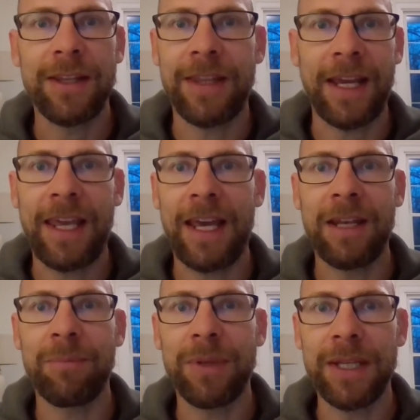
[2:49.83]
there
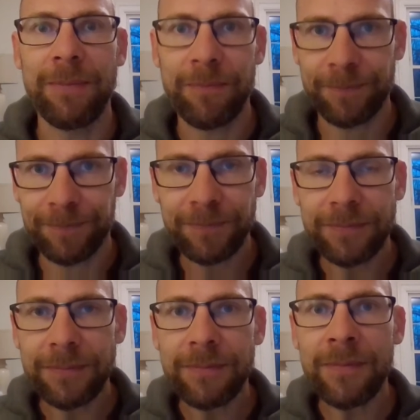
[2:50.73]
can't be
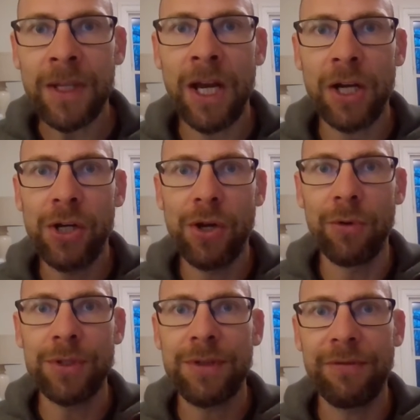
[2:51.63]
a
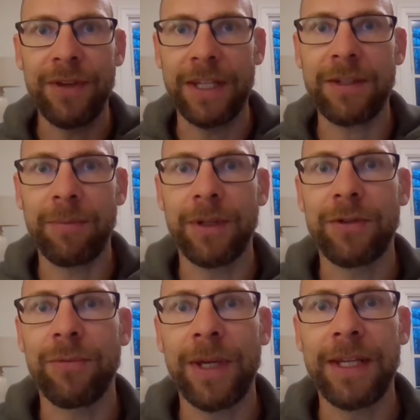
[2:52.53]
close fit
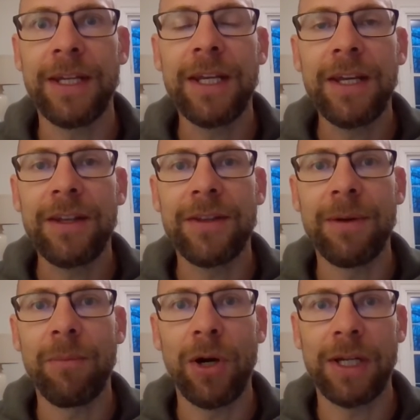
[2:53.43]
between
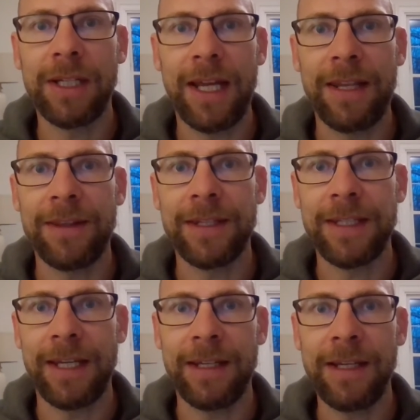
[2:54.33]
the model and the
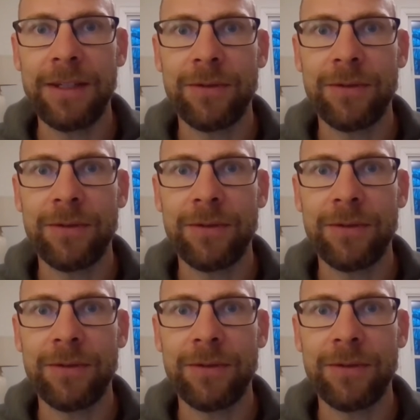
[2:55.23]
data.